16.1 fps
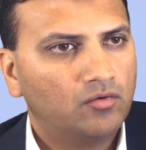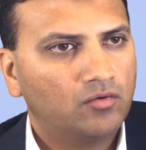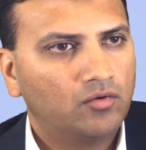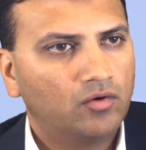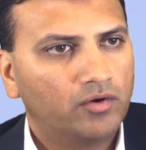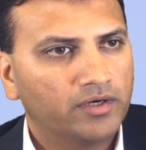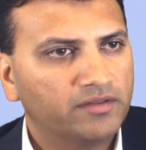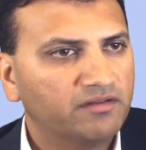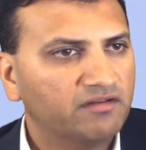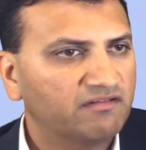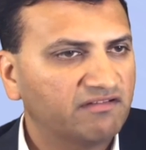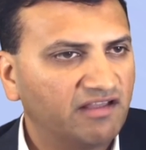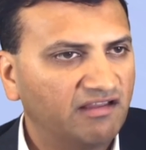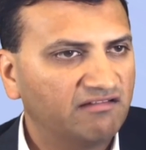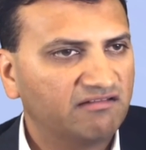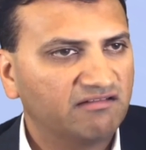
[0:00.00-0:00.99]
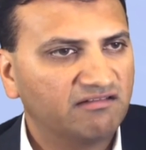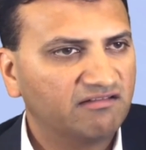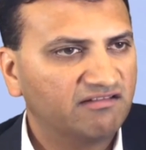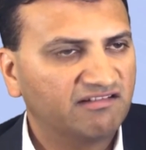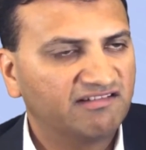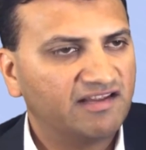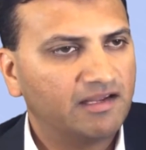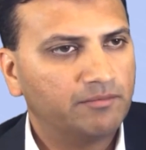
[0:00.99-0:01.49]
or in this case, in this
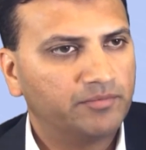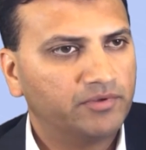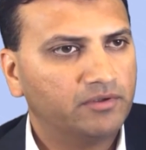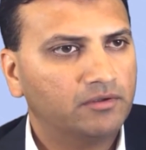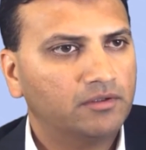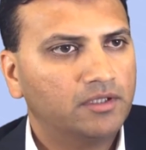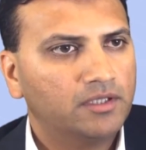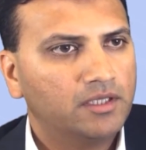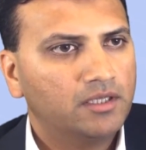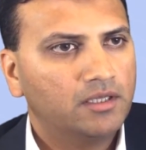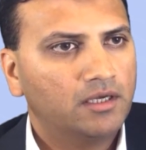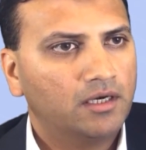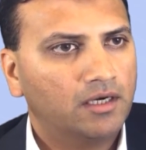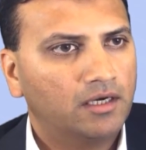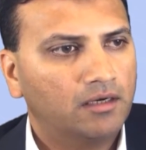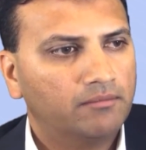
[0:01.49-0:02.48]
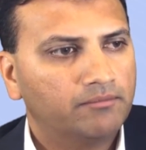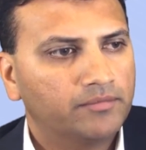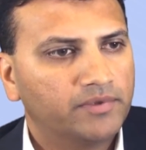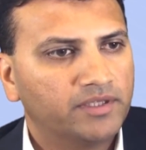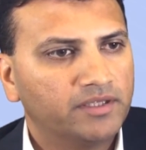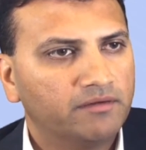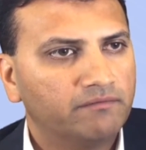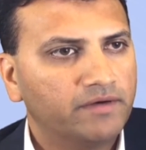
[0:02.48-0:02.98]
example,
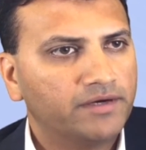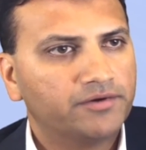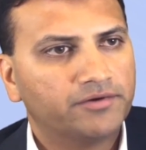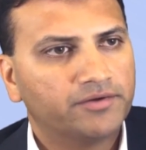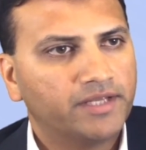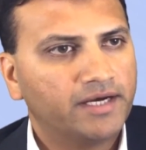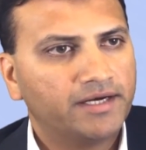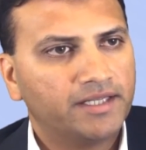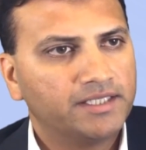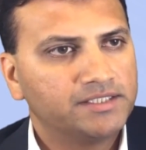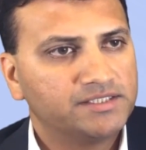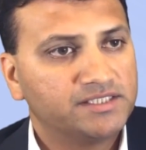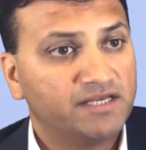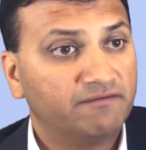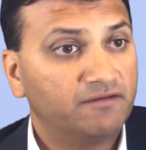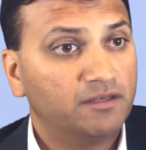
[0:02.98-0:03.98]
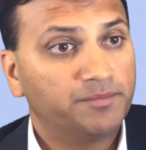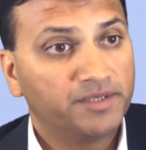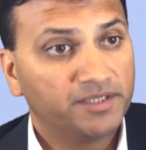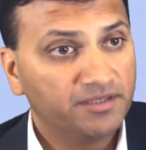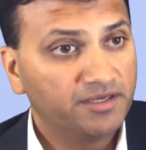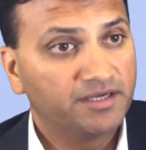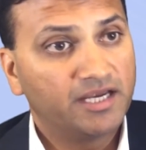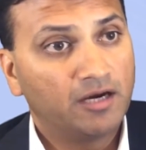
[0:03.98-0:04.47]
the vendor that is developing
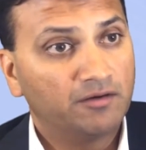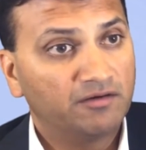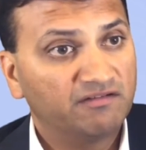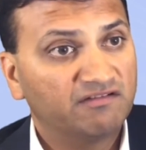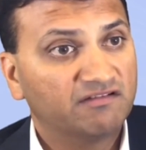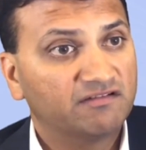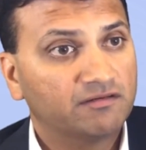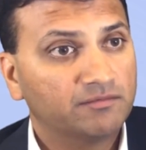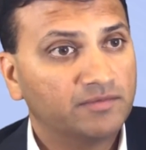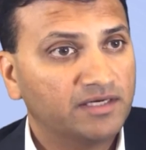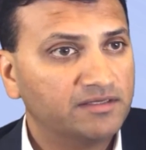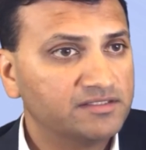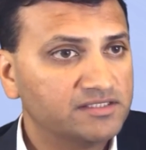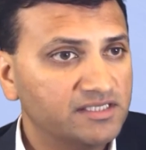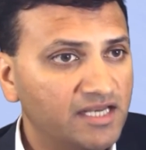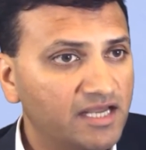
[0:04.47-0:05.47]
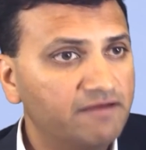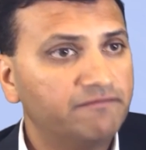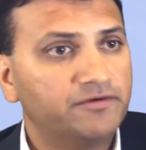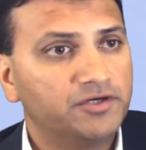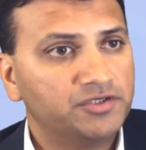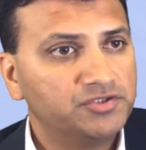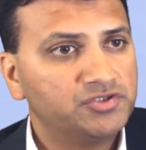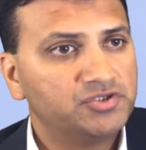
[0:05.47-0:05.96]
the accounting system that is
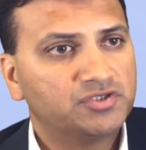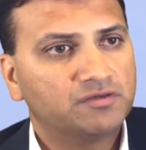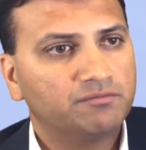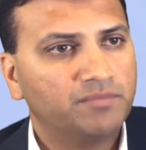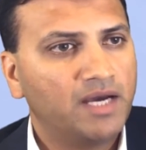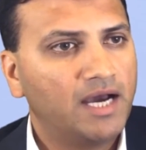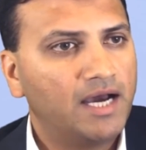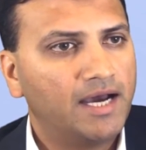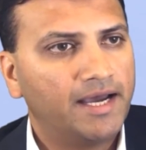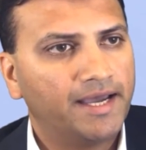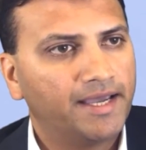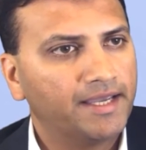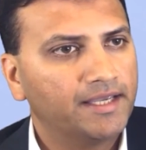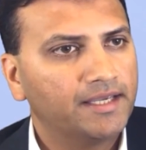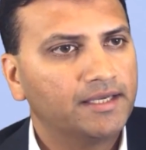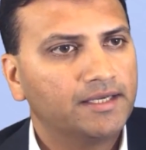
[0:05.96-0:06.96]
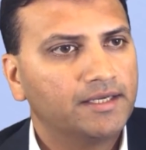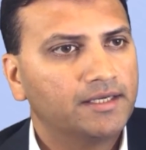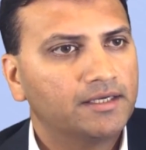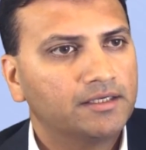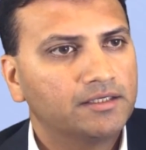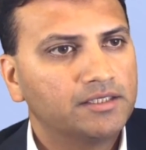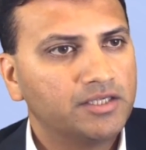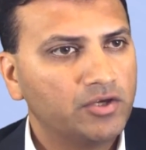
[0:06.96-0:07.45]
leveraged by
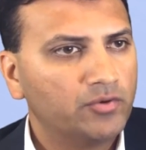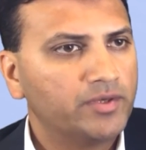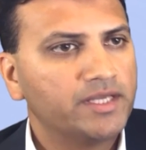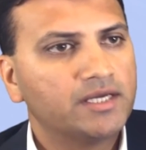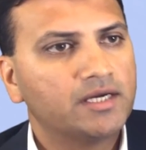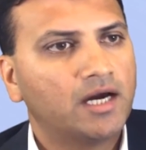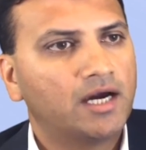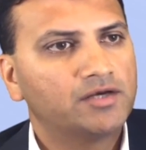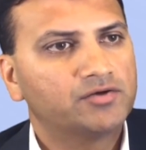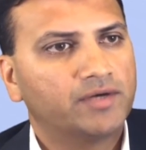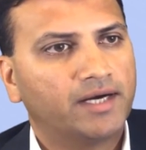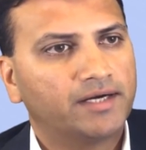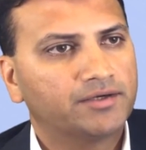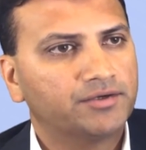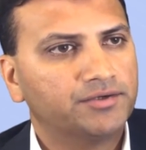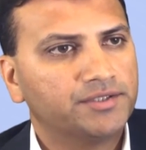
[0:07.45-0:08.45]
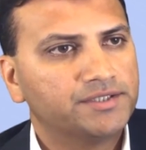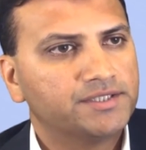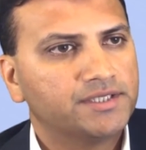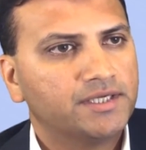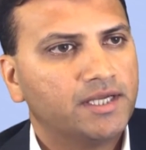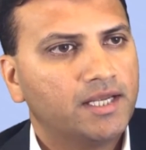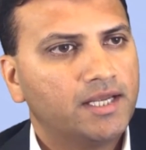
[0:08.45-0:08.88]
DoD contractors,